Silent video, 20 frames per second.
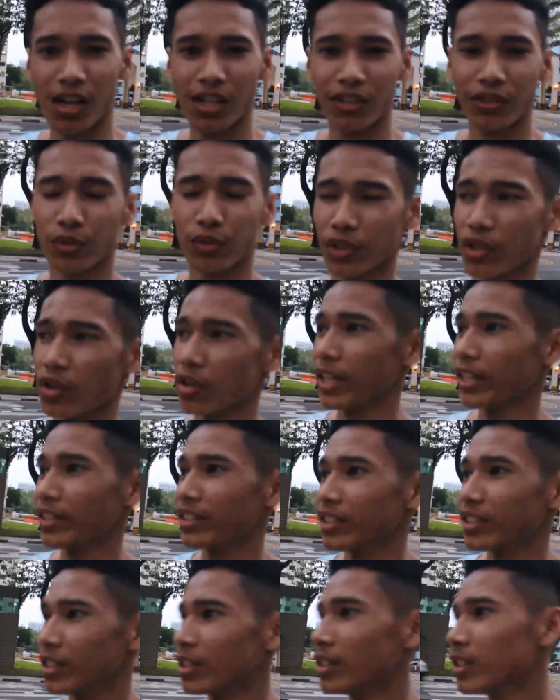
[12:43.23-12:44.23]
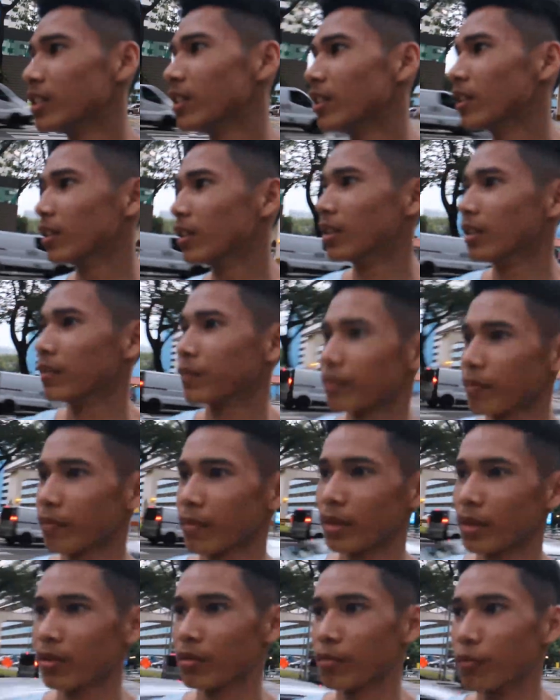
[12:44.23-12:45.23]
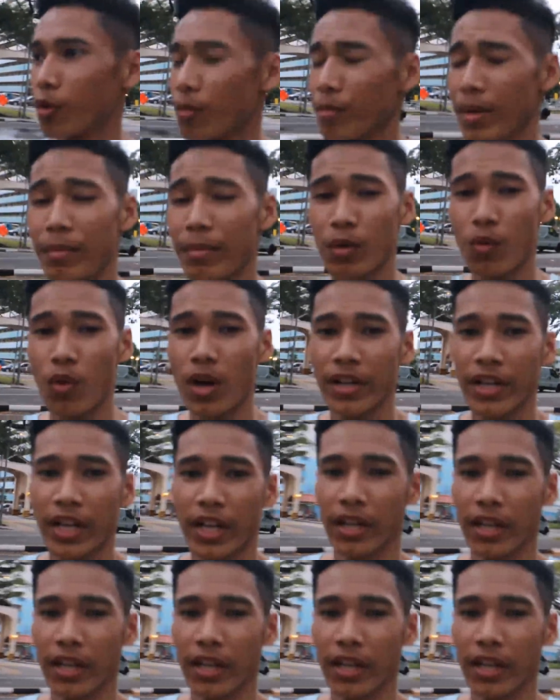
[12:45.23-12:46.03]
Sooner or later, maybe one